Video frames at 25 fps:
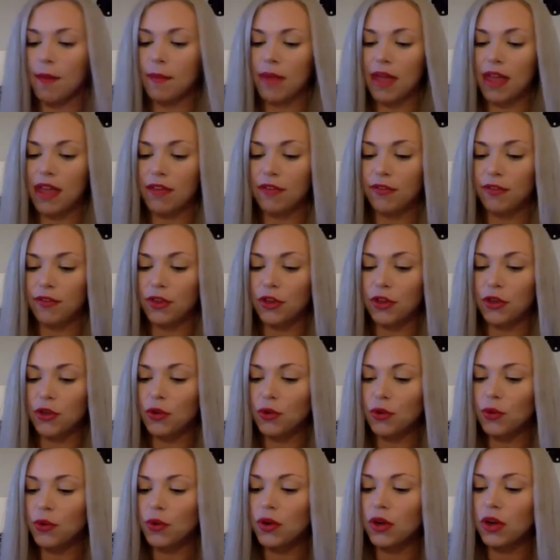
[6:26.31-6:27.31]
if
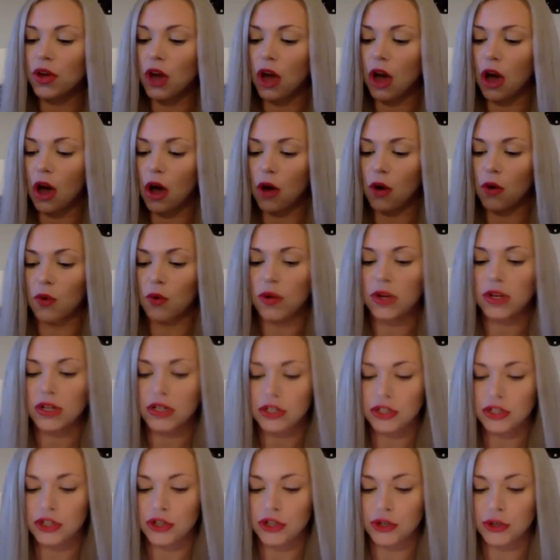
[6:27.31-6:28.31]
you go
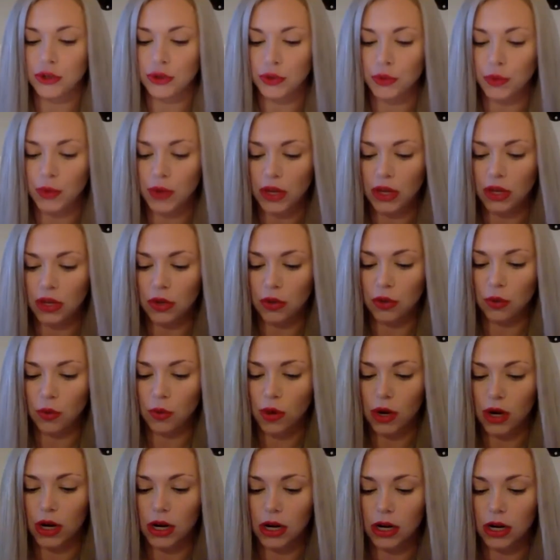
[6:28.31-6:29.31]
to
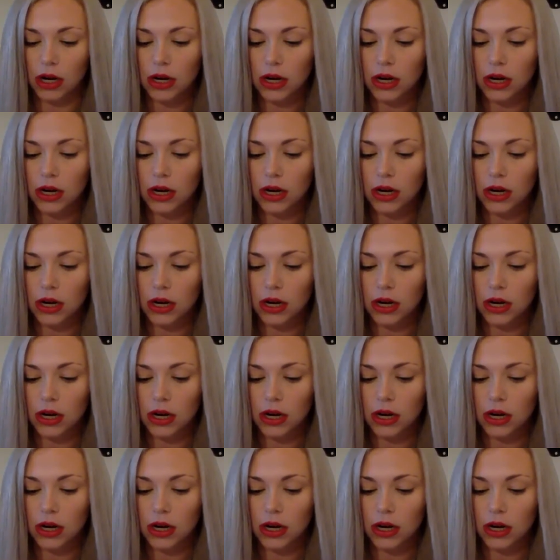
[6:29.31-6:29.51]
your,